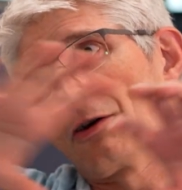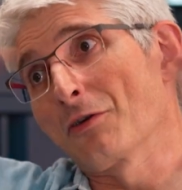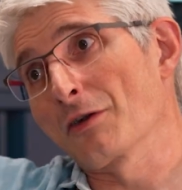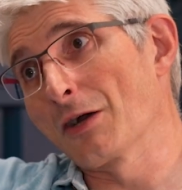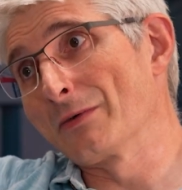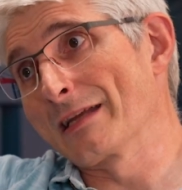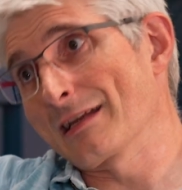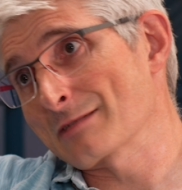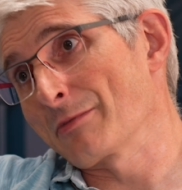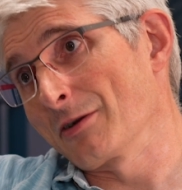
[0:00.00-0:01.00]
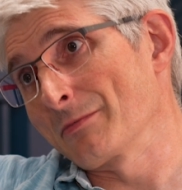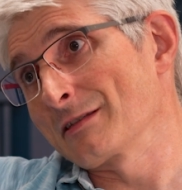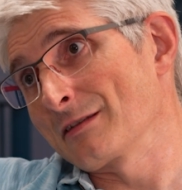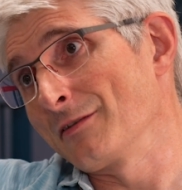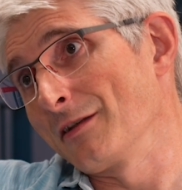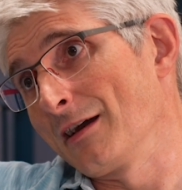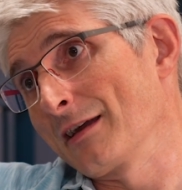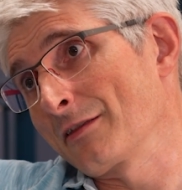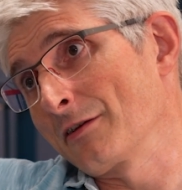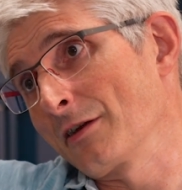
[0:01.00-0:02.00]
ongoing experiment, if you
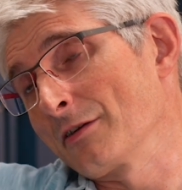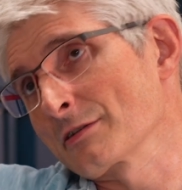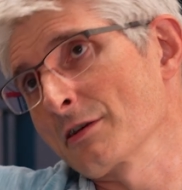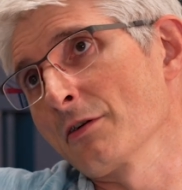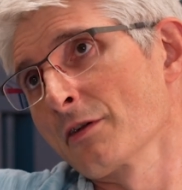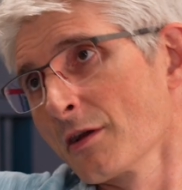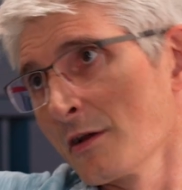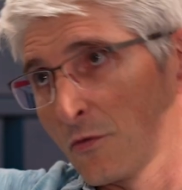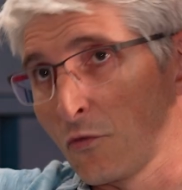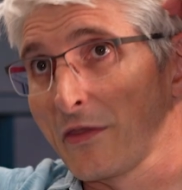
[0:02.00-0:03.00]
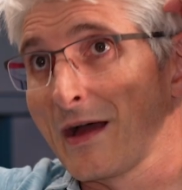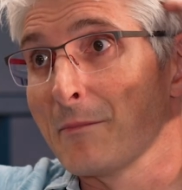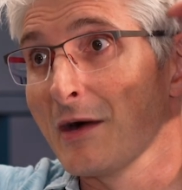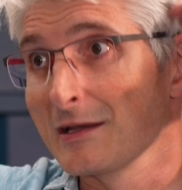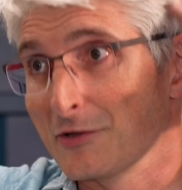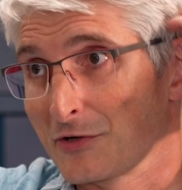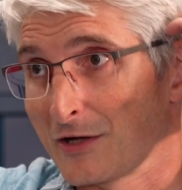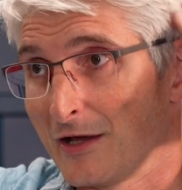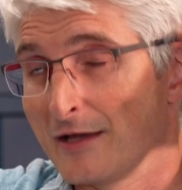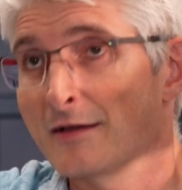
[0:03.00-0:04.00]
like, that goes. So what that might look
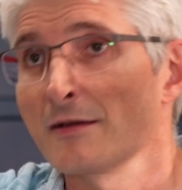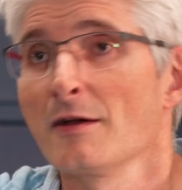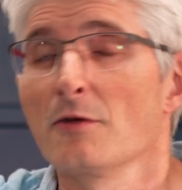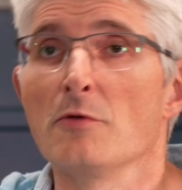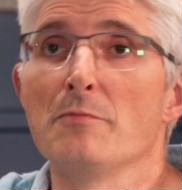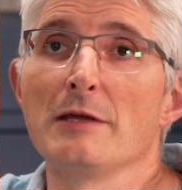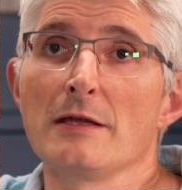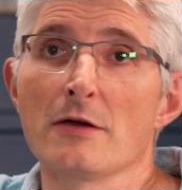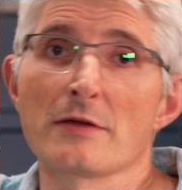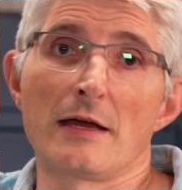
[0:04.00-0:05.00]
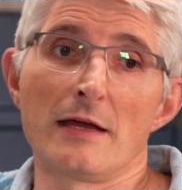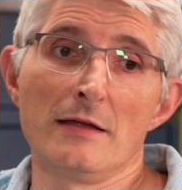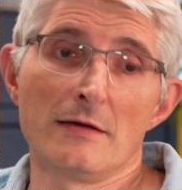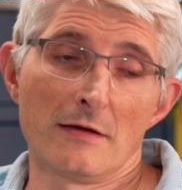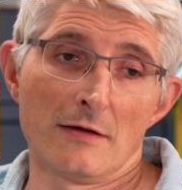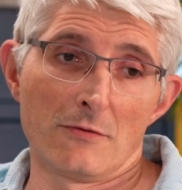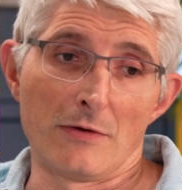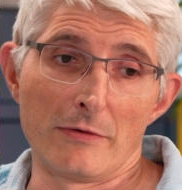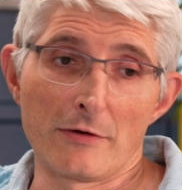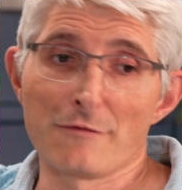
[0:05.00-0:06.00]
like would be, okay,
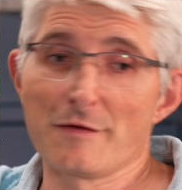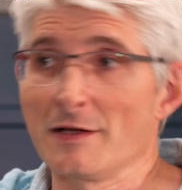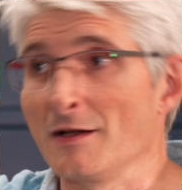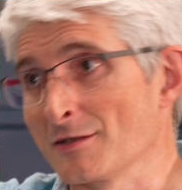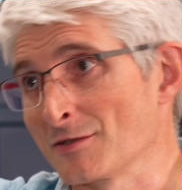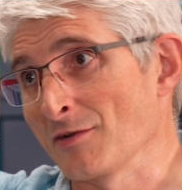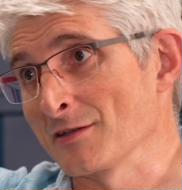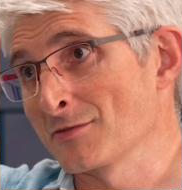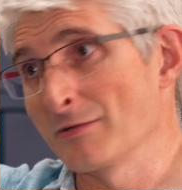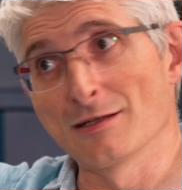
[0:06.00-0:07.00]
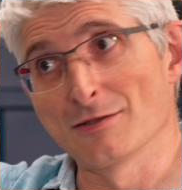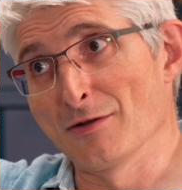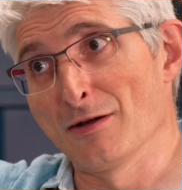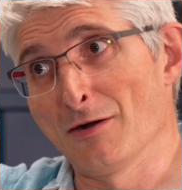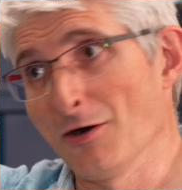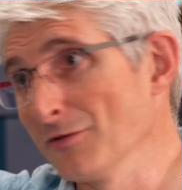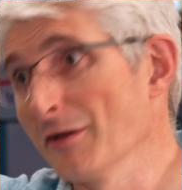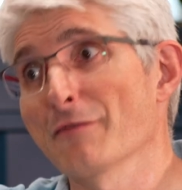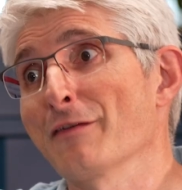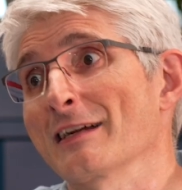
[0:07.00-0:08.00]
well, we've got 1,500 runs, we could do a whole
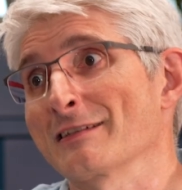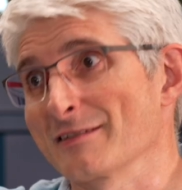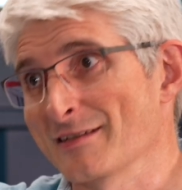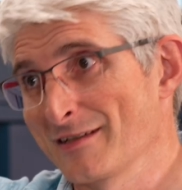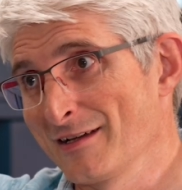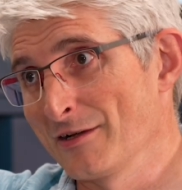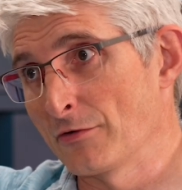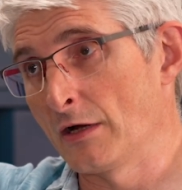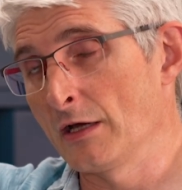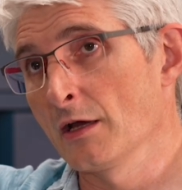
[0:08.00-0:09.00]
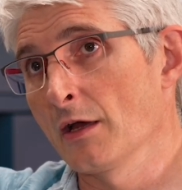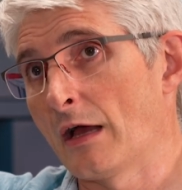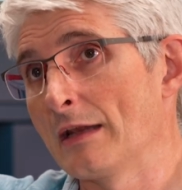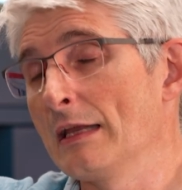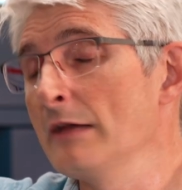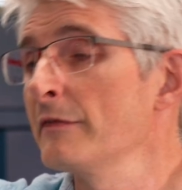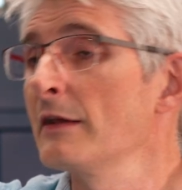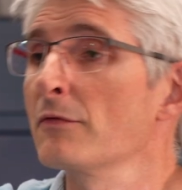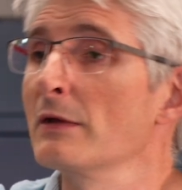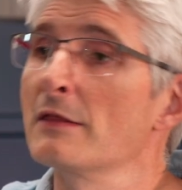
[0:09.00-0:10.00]
load of factors, right? And even
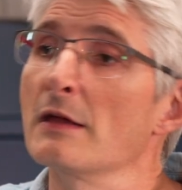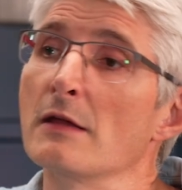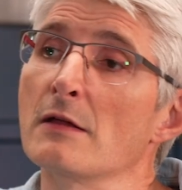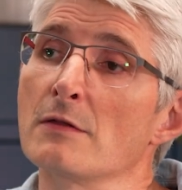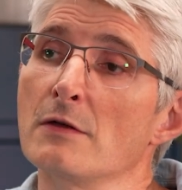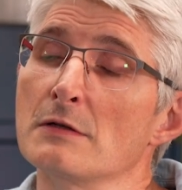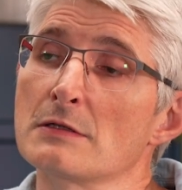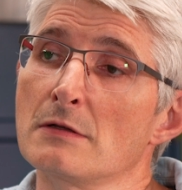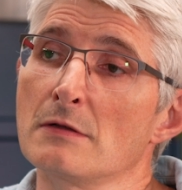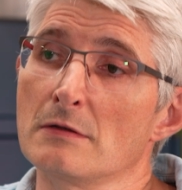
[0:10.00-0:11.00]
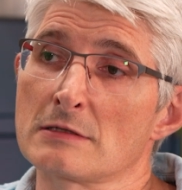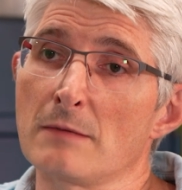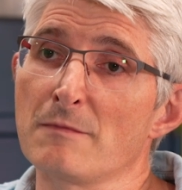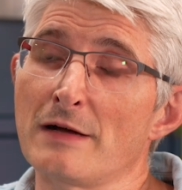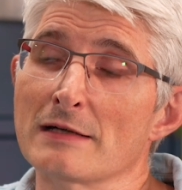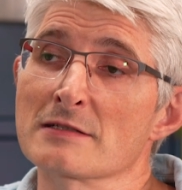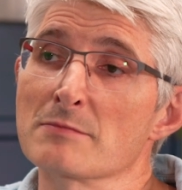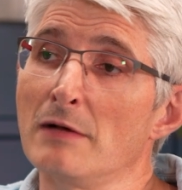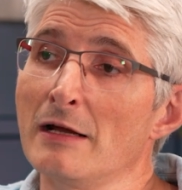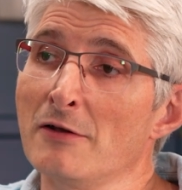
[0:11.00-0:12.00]
if we think that some factors
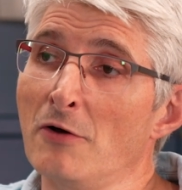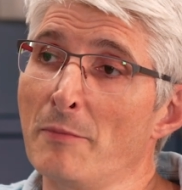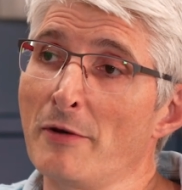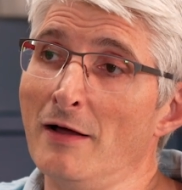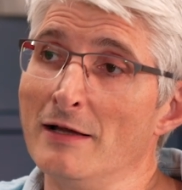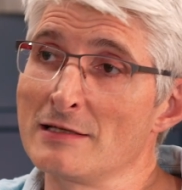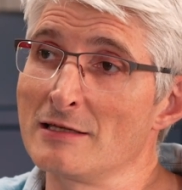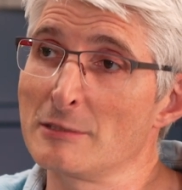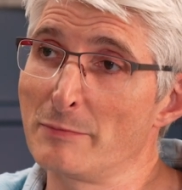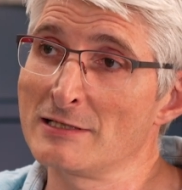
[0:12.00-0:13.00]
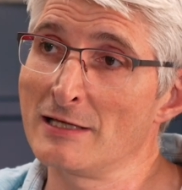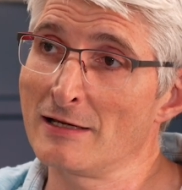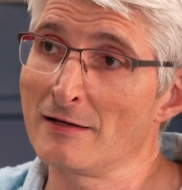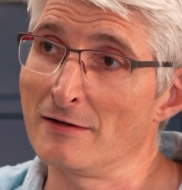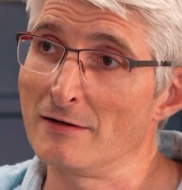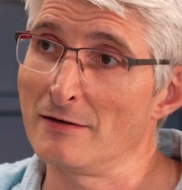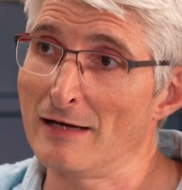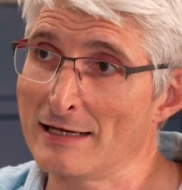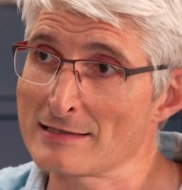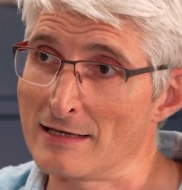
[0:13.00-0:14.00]
might not apply to this particular
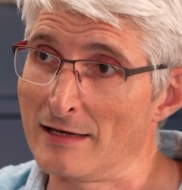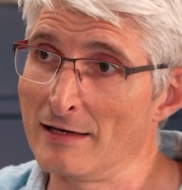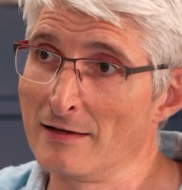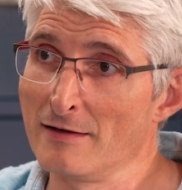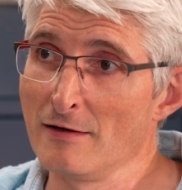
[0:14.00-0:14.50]
assay,